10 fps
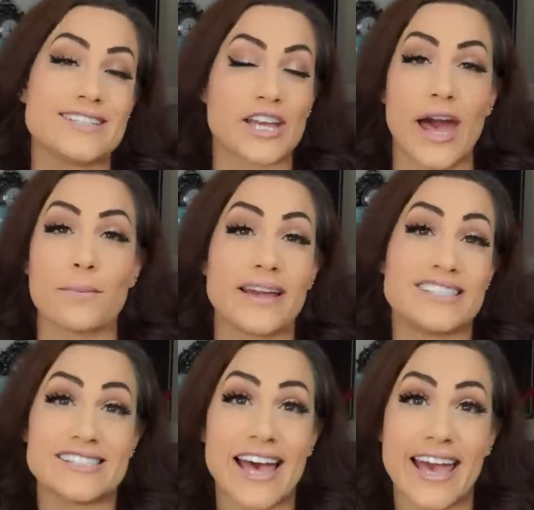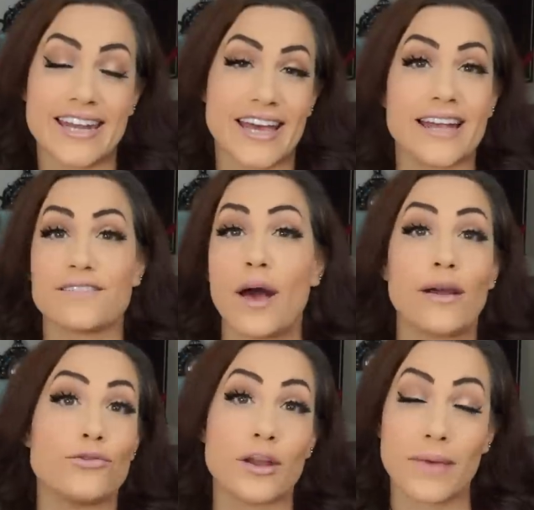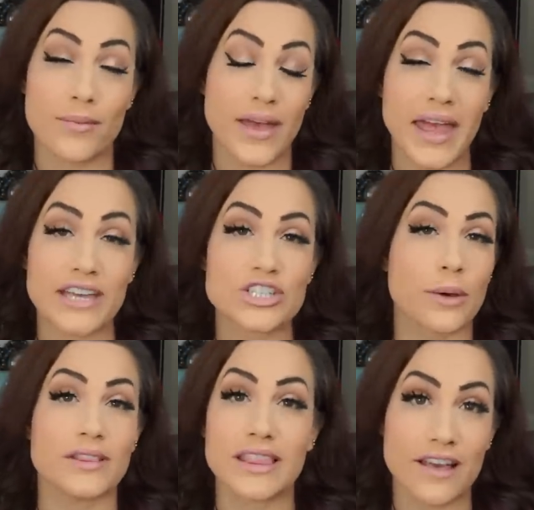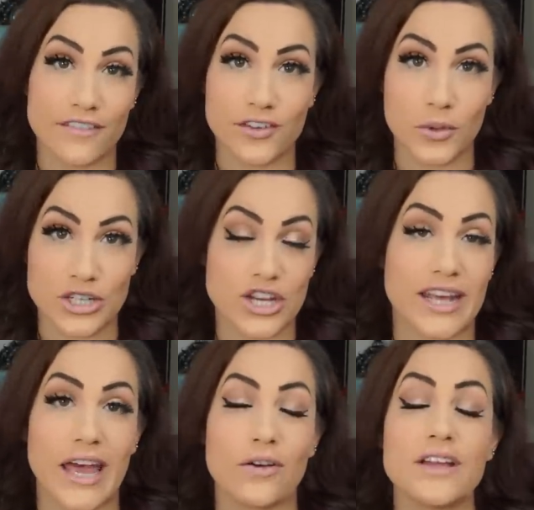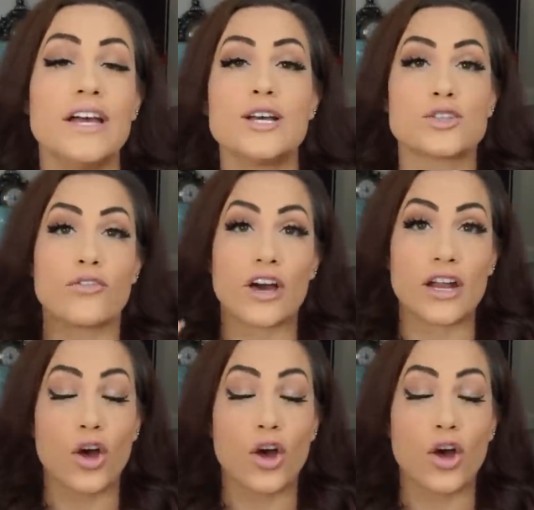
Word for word: and check out my design and kind of how I run my page. I would love if you wanna check it out. So I've got